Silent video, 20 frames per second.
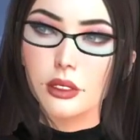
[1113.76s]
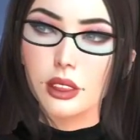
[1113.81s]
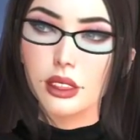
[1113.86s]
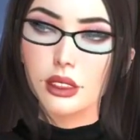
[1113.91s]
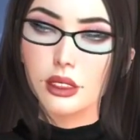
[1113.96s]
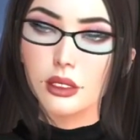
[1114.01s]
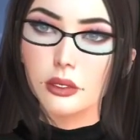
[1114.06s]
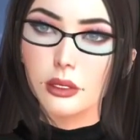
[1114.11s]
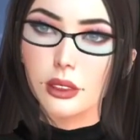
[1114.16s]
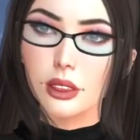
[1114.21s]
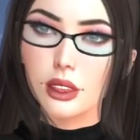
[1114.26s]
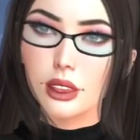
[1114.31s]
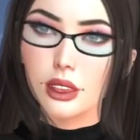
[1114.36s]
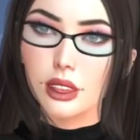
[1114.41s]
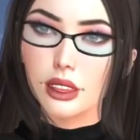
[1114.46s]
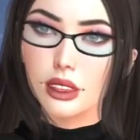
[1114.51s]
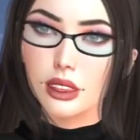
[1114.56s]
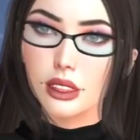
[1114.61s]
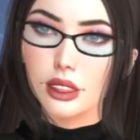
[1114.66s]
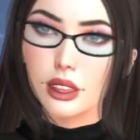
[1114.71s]
profiles
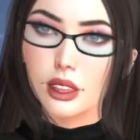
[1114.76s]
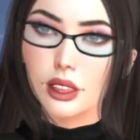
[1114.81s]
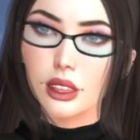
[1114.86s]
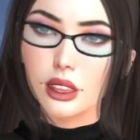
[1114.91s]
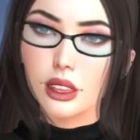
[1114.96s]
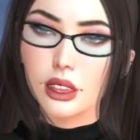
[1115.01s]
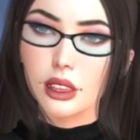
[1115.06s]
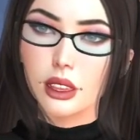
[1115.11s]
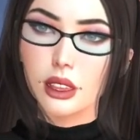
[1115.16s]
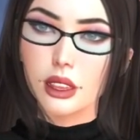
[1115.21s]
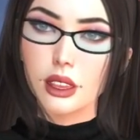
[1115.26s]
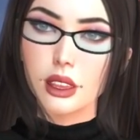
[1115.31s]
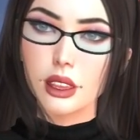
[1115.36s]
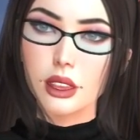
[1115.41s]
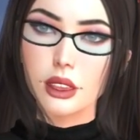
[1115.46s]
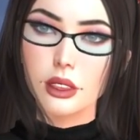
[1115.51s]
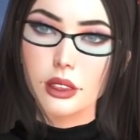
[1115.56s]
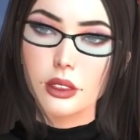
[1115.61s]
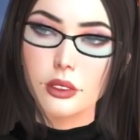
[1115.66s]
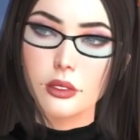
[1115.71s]
now.
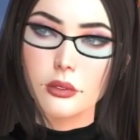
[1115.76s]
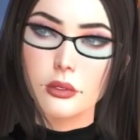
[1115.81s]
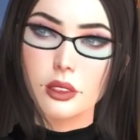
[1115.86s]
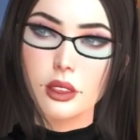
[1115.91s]
Nothing.